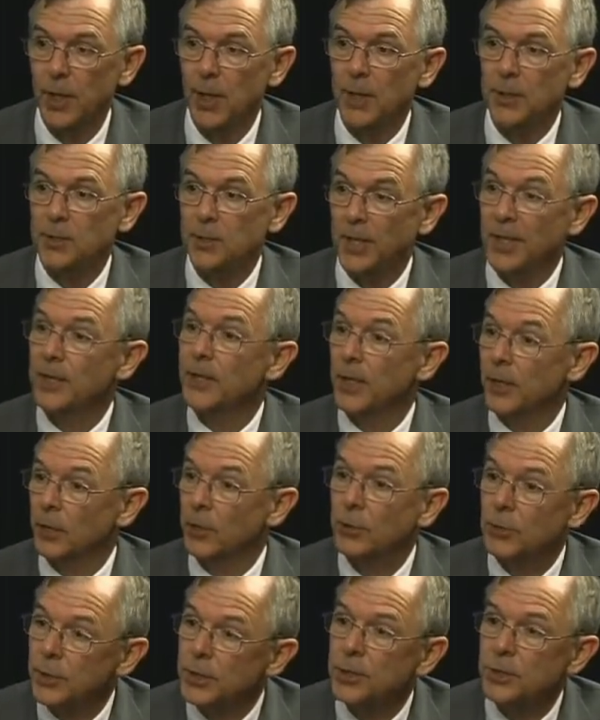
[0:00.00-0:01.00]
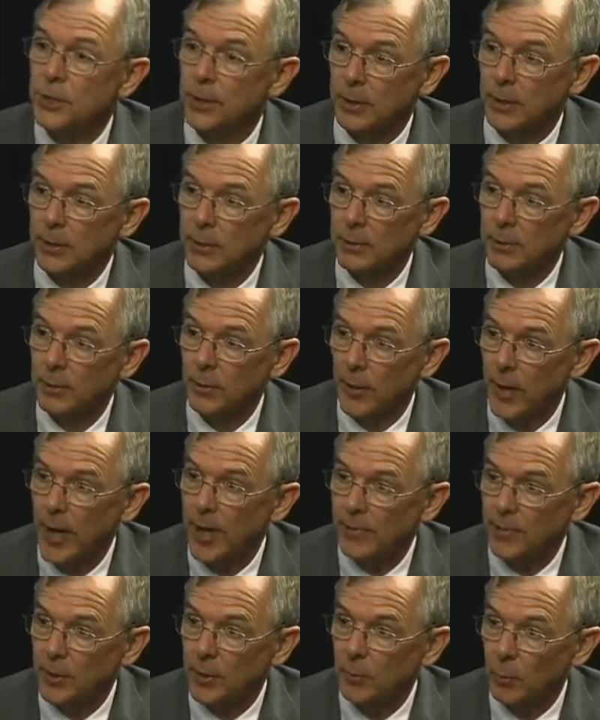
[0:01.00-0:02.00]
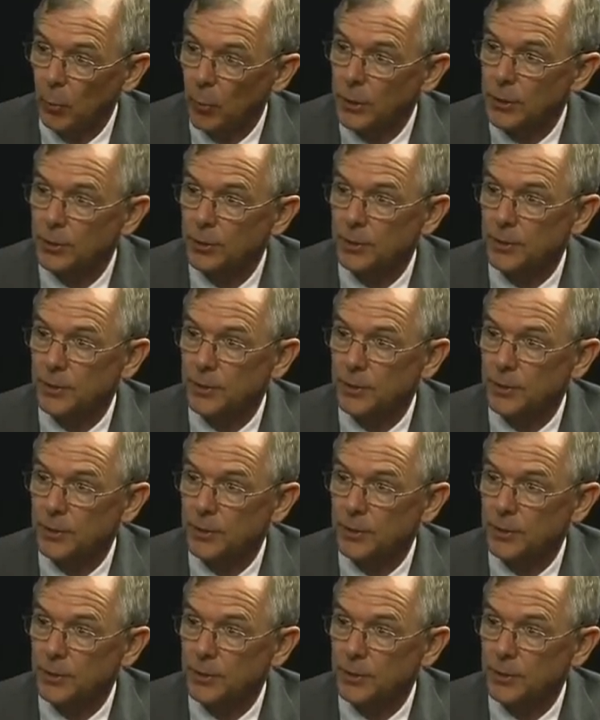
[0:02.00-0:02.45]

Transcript: say they are Christian who are having abortions.